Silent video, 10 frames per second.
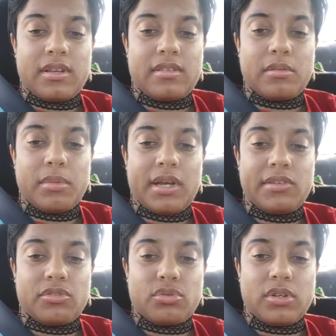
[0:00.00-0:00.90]
eat some
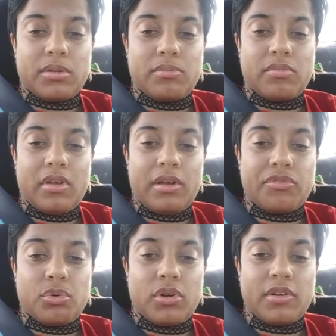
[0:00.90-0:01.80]
ice cream
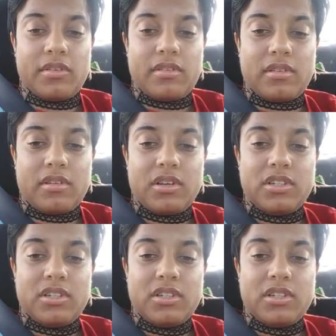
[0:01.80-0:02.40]
afterwards.